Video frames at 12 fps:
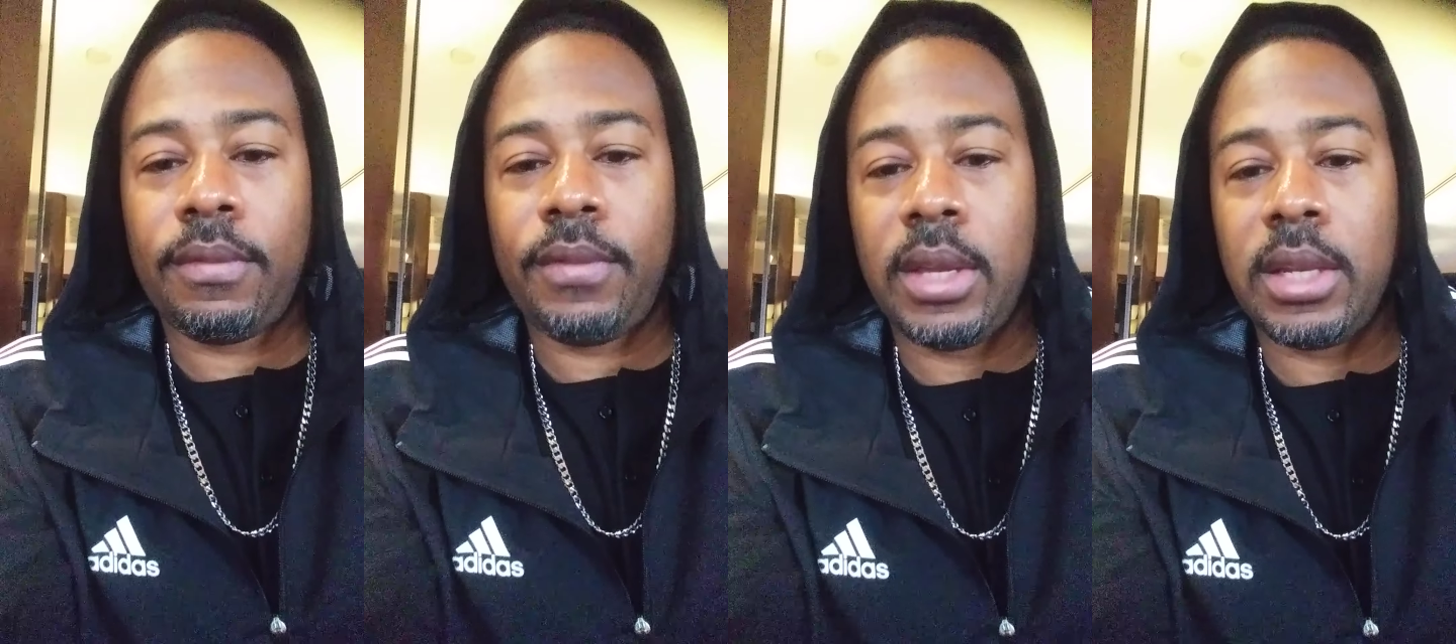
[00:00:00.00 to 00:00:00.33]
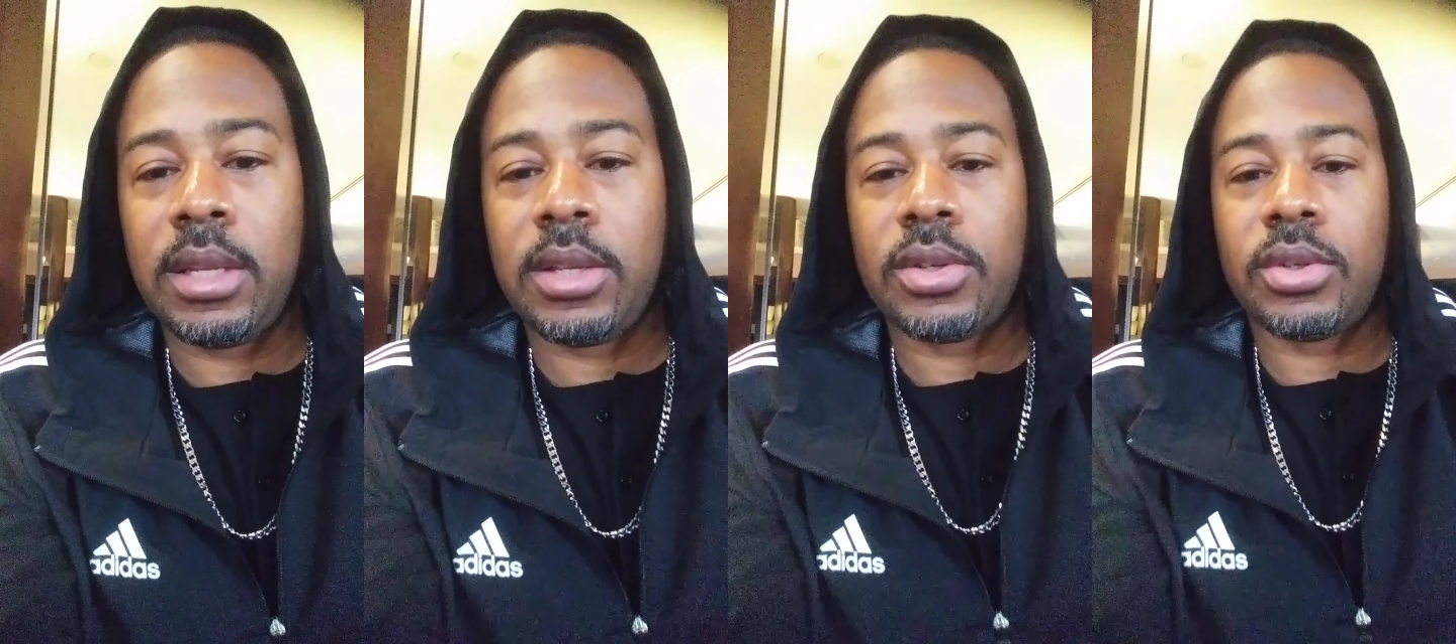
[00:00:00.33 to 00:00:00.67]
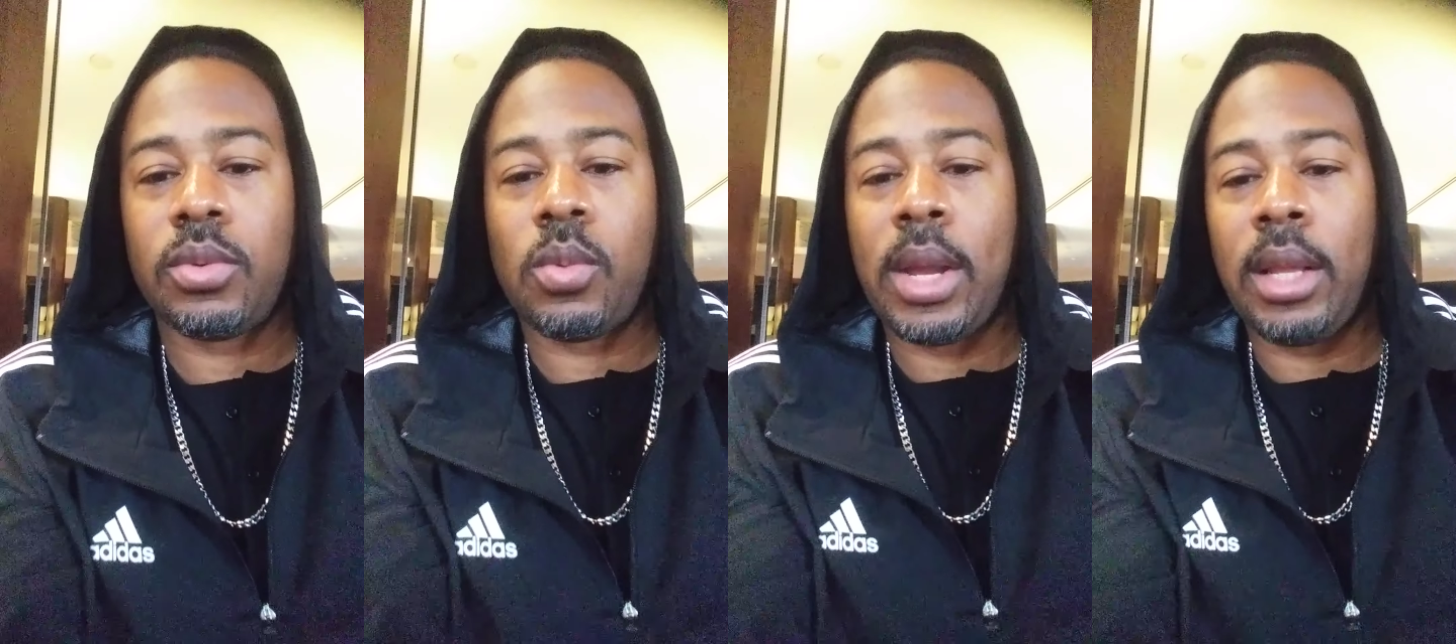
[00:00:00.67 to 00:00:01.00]

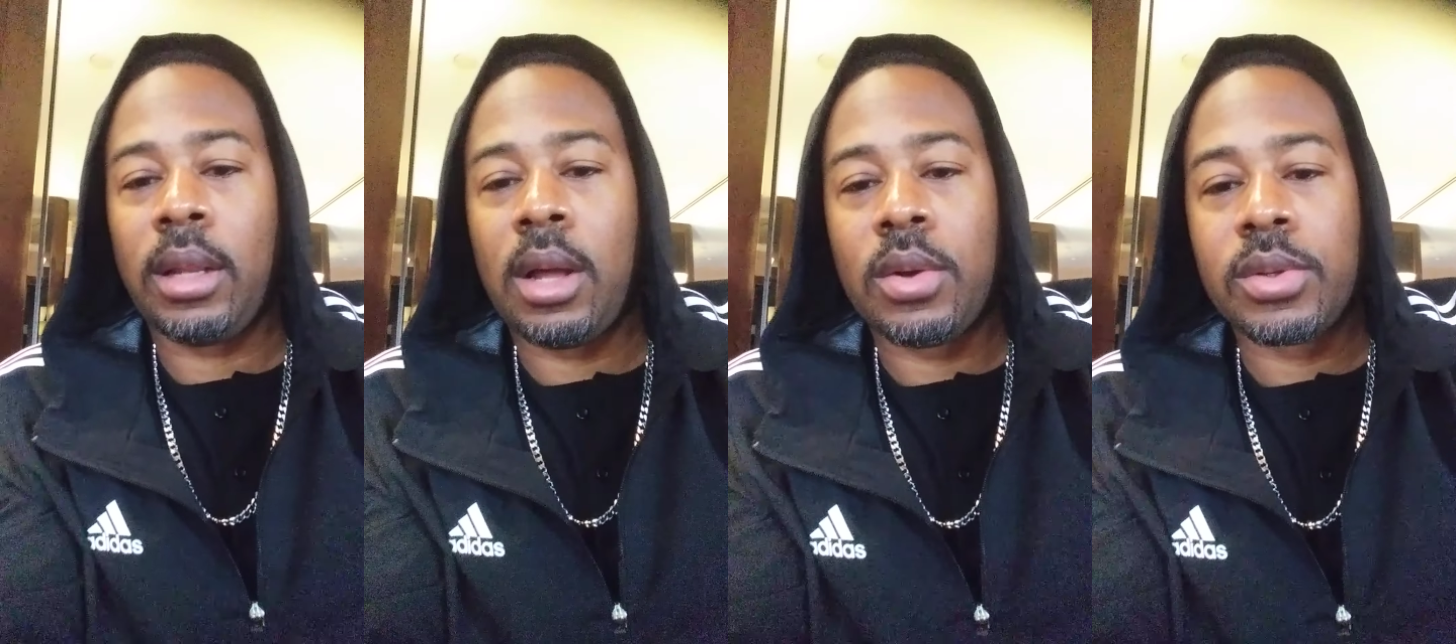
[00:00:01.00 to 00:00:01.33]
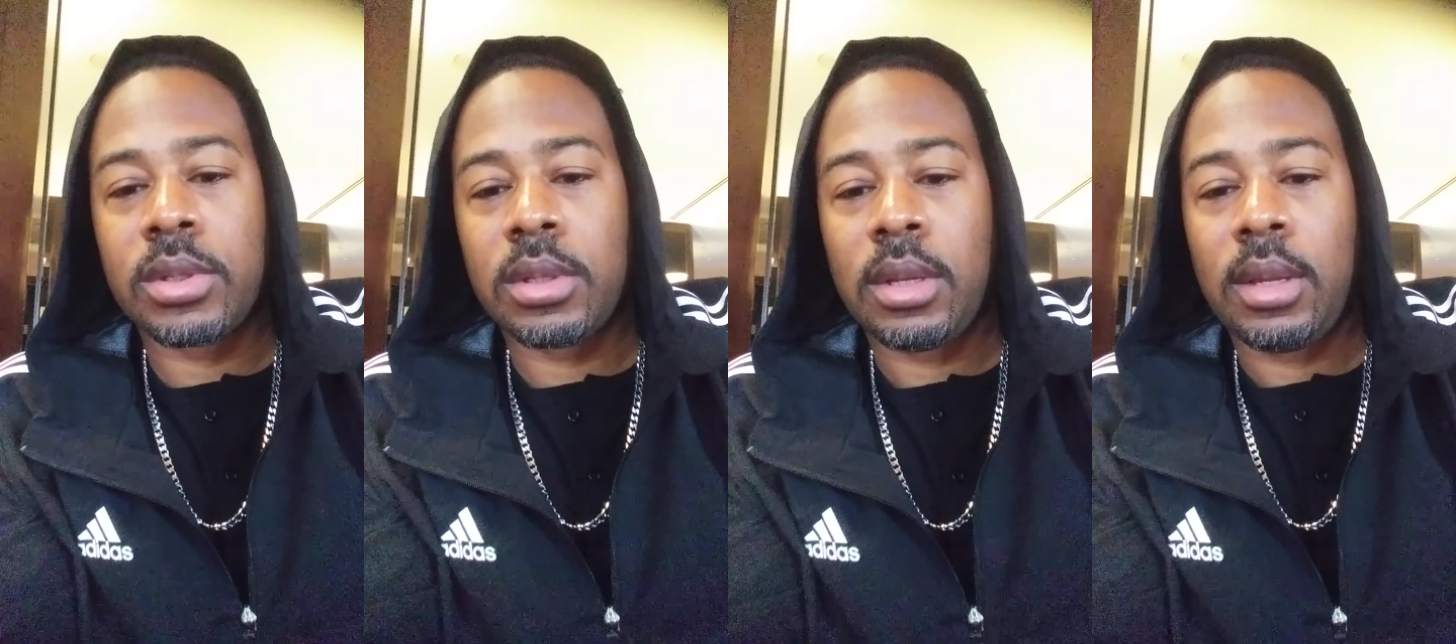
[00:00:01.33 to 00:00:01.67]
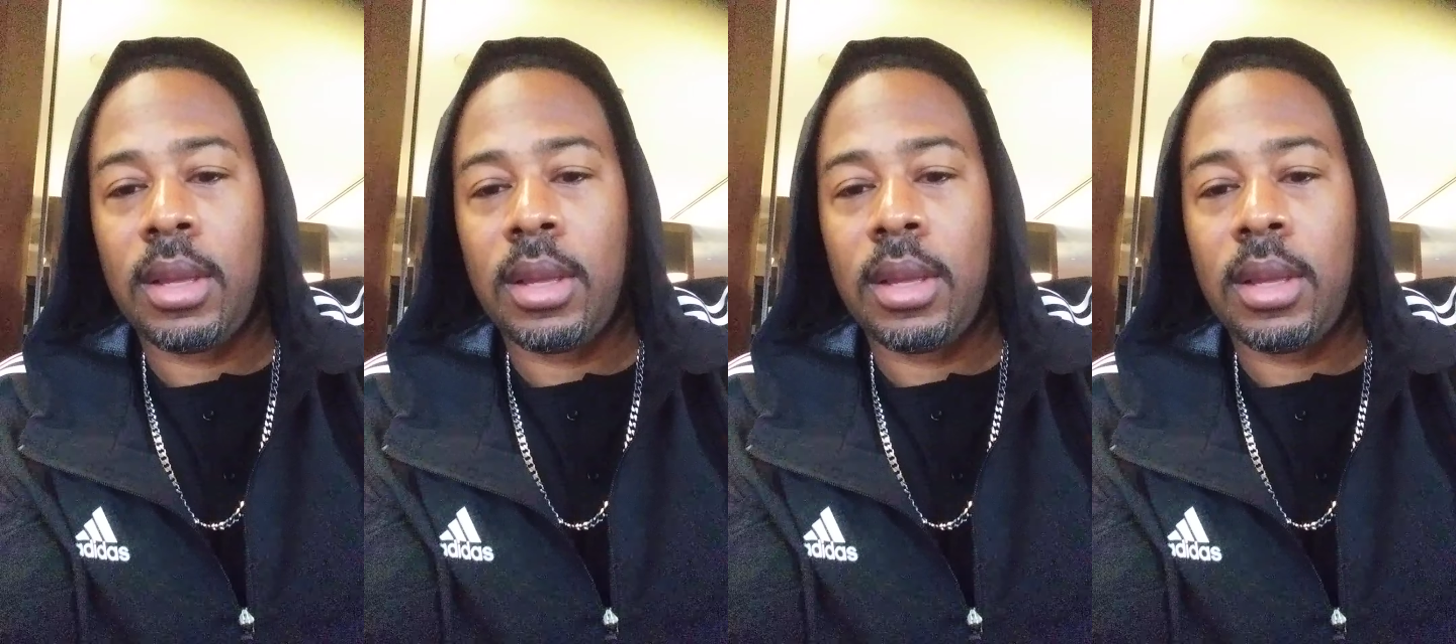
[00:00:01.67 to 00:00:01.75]
fitness, weight loss,